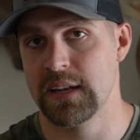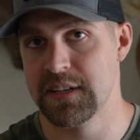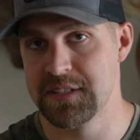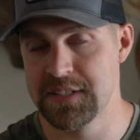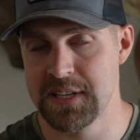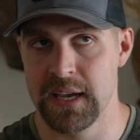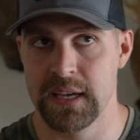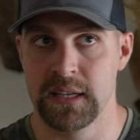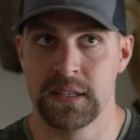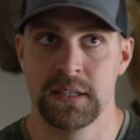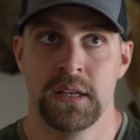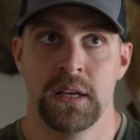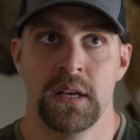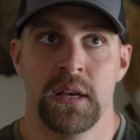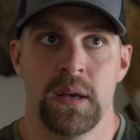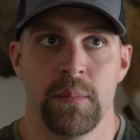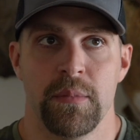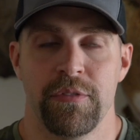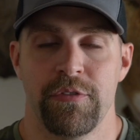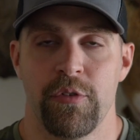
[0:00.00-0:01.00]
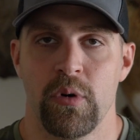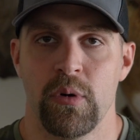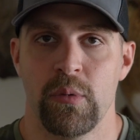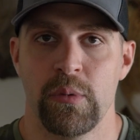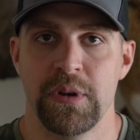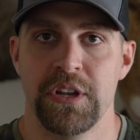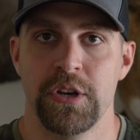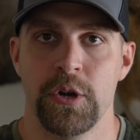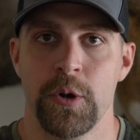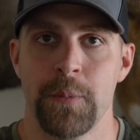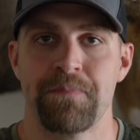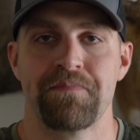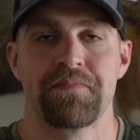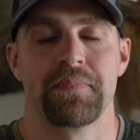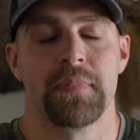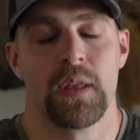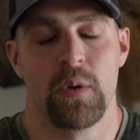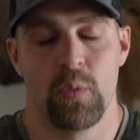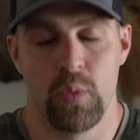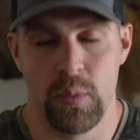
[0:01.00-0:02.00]
in a second. Before we do,
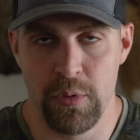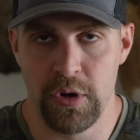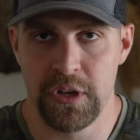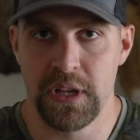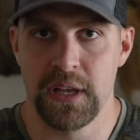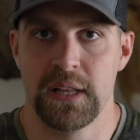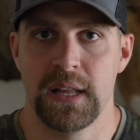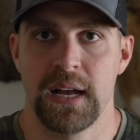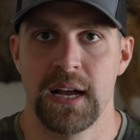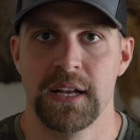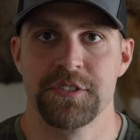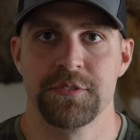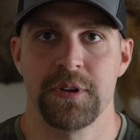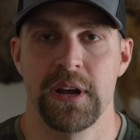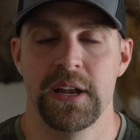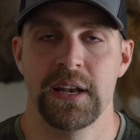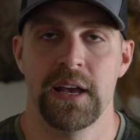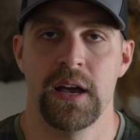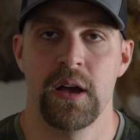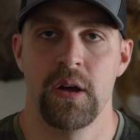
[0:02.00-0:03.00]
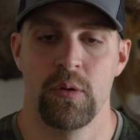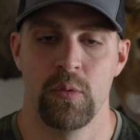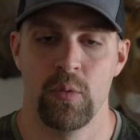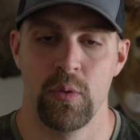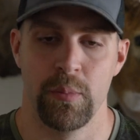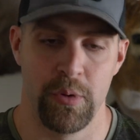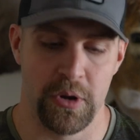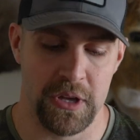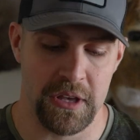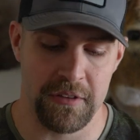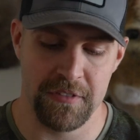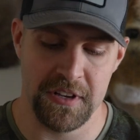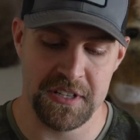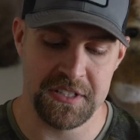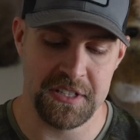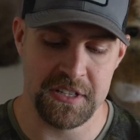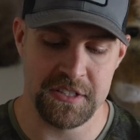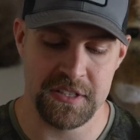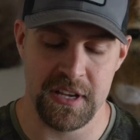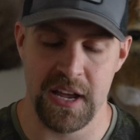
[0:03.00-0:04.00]
we're booking clients right now. We're booking
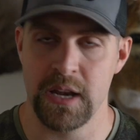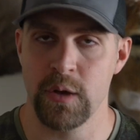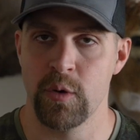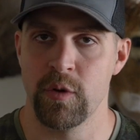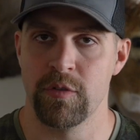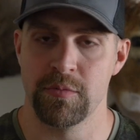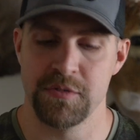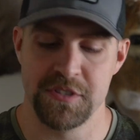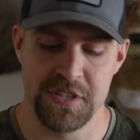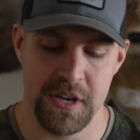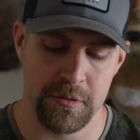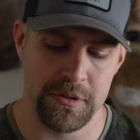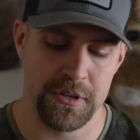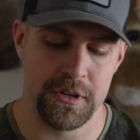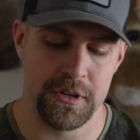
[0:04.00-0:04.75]
visits anywhere from South